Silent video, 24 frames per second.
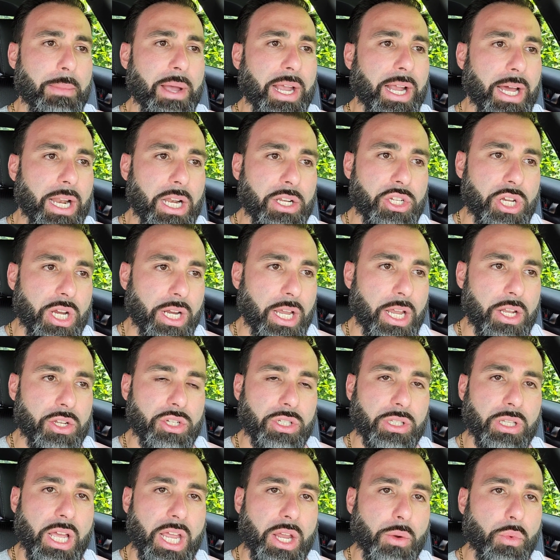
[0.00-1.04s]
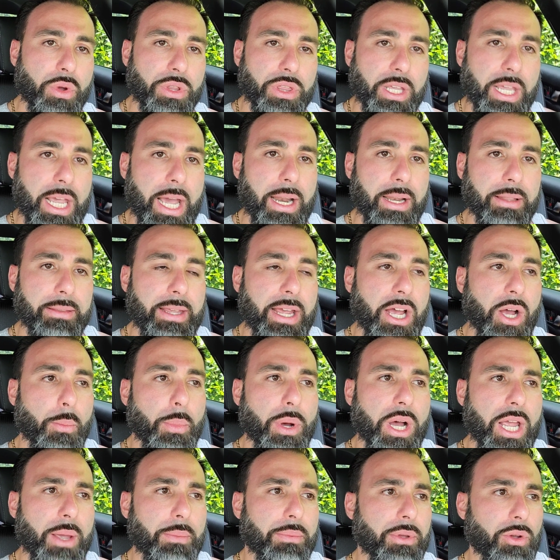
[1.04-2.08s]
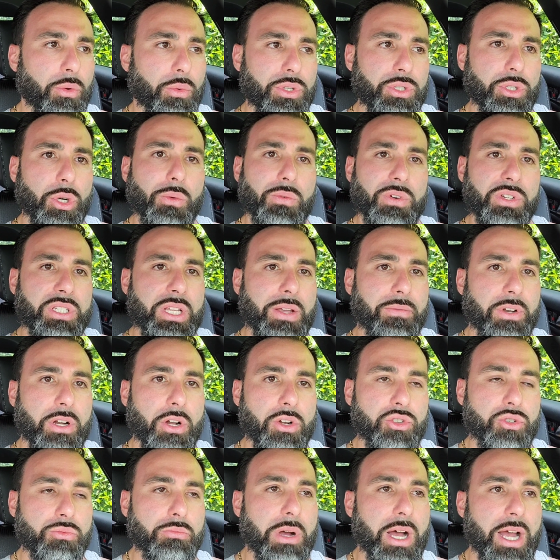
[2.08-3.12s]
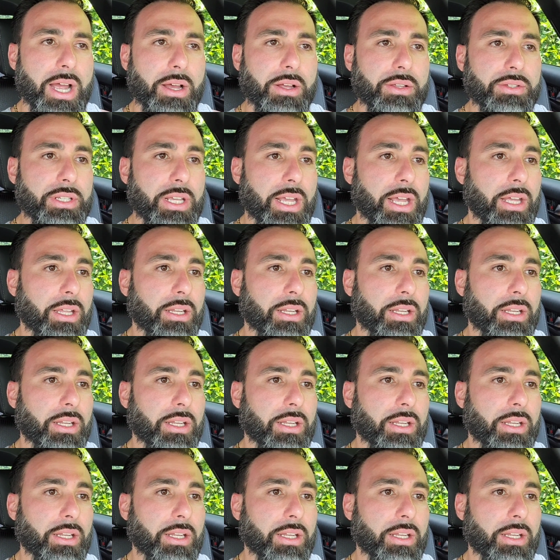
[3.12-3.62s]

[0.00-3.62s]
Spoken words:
time I got a check engine light with the Ktuner downpipe, it was over 700 miles,